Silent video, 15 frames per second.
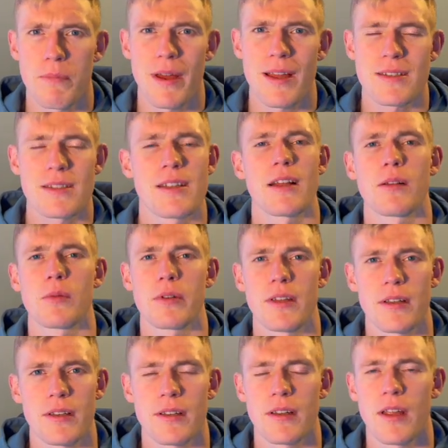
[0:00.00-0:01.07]
best deal with
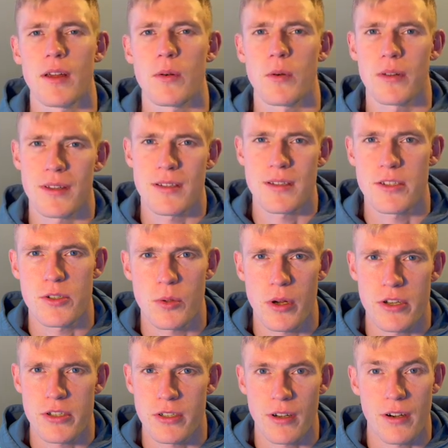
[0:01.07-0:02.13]
it when the
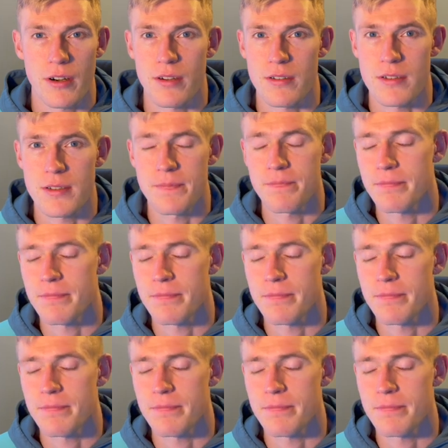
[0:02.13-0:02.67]
situation occurs?